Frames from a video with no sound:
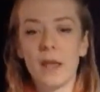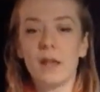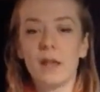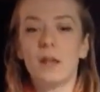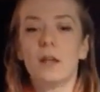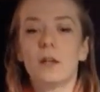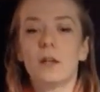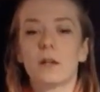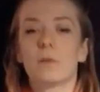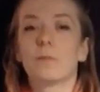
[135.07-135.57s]

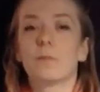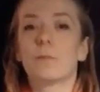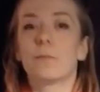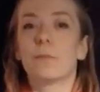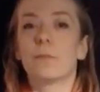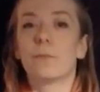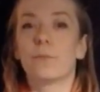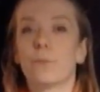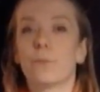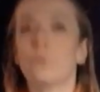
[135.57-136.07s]

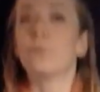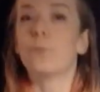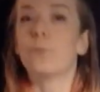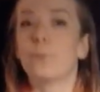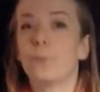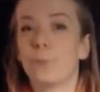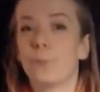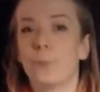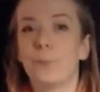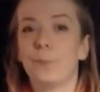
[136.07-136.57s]

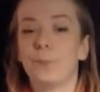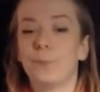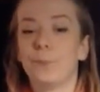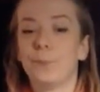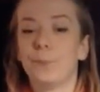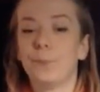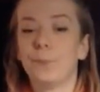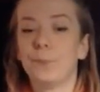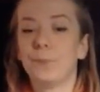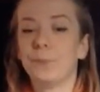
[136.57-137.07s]

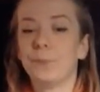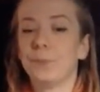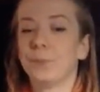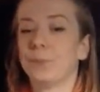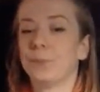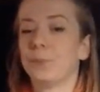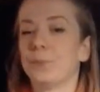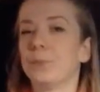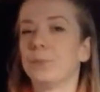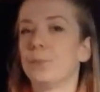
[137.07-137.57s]

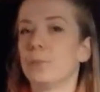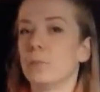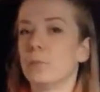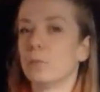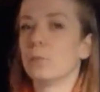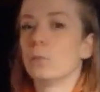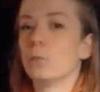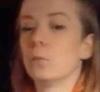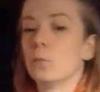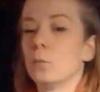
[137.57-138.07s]

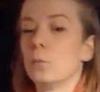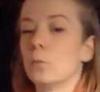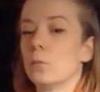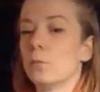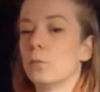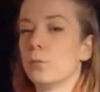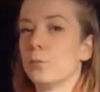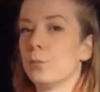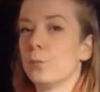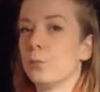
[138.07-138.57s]

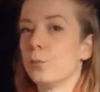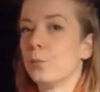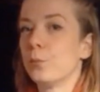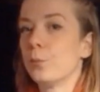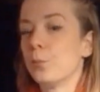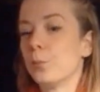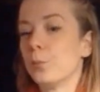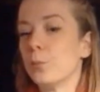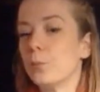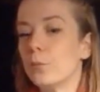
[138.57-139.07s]

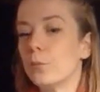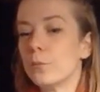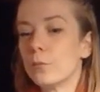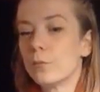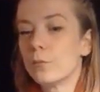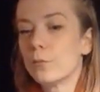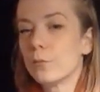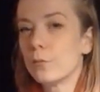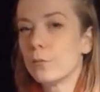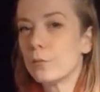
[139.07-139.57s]

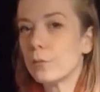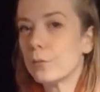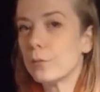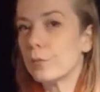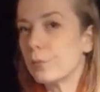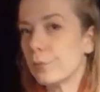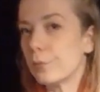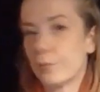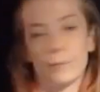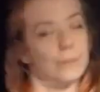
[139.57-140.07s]

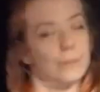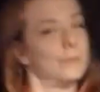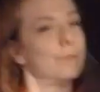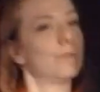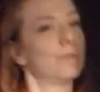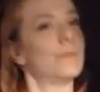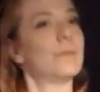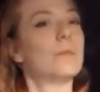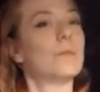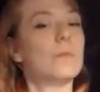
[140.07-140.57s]

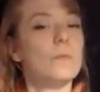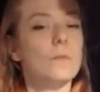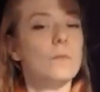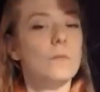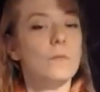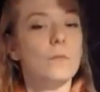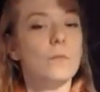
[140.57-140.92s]
Nobody speaks.